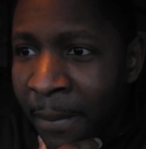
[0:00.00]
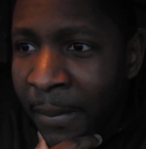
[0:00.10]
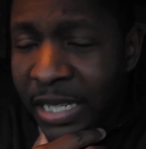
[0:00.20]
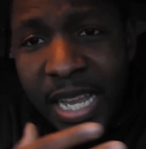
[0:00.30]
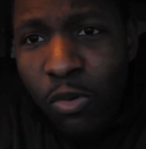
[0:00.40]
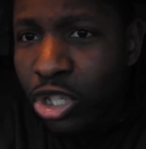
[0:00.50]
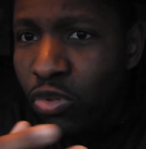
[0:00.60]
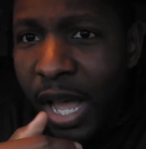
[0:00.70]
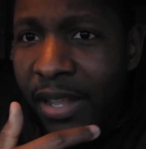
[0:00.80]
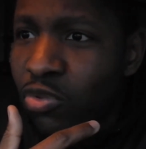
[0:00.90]
Because then when
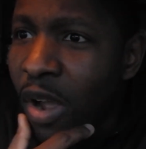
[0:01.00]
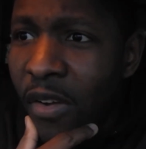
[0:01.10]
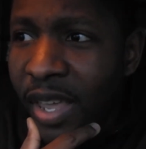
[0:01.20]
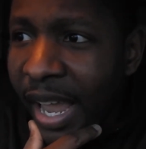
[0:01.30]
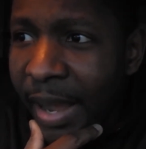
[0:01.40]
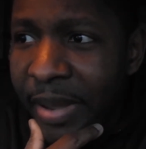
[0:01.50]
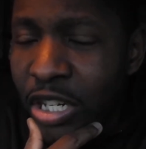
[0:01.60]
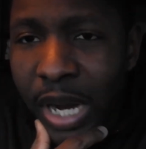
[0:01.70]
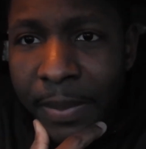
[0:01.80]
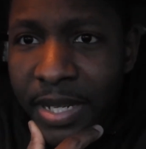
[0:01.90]
2012 came, he
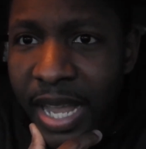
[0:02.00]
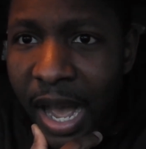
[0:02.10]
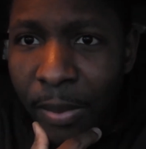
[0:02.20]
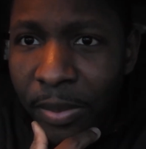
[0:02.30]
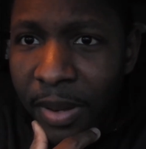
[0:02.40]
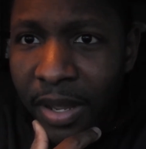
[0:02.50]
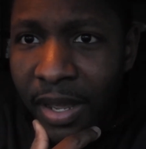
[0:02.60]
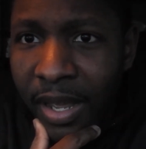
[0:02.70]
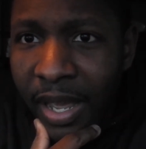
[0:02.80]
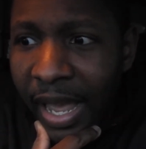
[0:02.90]
dropped his album,
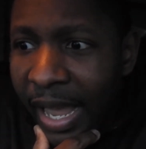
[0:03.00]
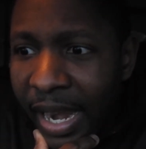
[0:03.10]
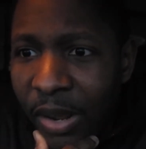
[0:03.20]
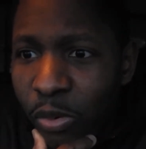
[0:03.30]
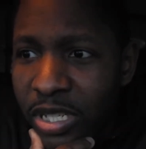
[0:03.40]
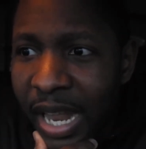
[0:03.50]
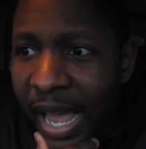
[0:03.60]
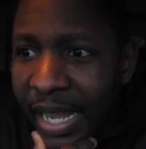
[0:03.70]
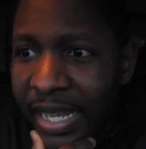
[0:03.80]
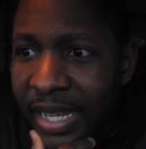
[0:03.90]
and it was
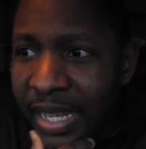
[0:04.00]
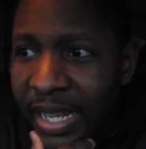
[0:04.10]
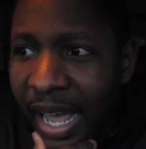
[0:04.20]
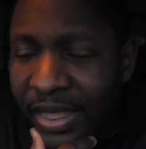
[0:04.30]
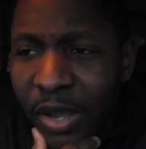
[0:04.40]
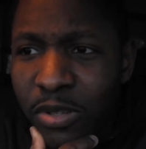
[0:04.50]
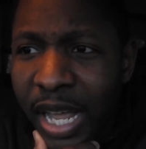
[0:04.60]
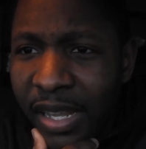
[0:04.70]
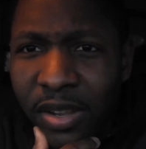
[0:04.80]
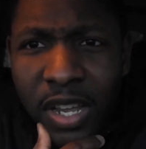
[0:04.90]
like, I think it was
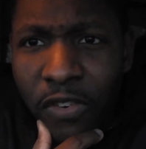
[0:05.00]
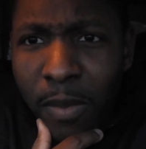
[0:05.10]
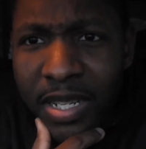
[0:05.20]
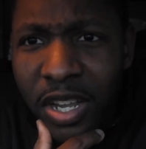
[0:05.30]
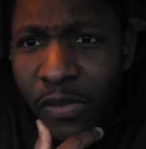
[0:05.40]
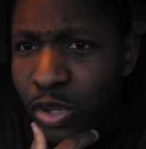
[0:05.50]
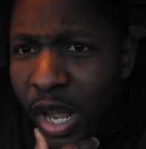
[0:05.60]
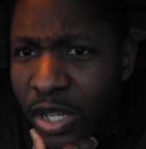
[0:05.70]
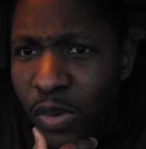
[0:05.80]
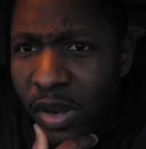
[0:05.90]
like Looking for Myself in
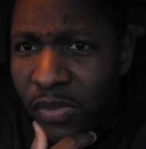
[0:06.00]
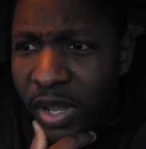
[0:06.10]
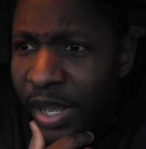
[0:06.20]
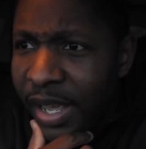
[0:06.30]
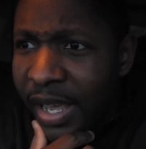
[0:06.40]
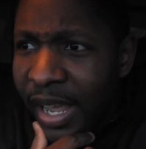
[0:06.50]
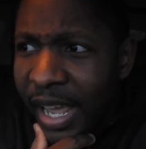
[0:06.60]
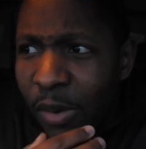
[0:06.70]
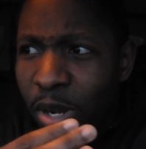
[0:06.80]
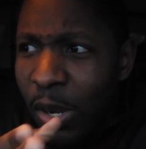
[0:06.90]
2012,
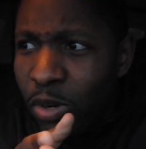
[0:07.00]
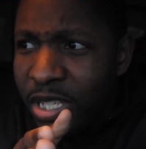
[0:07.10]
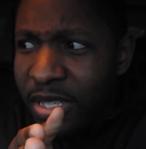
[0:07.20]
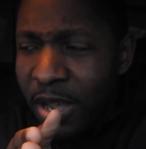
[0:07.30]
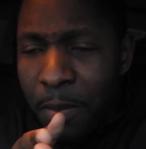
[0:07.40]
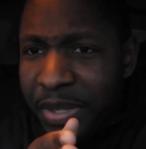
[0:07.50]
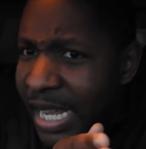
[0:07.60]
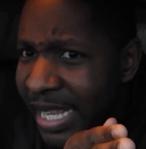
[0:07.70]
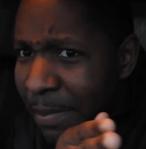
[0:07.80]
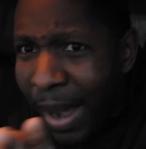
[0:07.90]
and it was
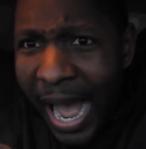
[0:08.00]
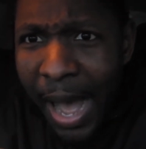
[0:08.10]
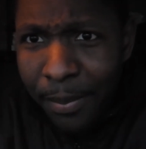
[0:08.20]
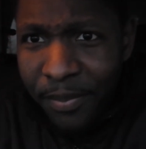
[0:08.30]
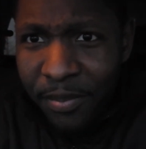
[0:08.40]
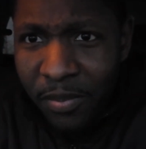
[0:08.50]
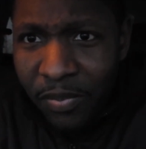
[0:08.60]
completely pop,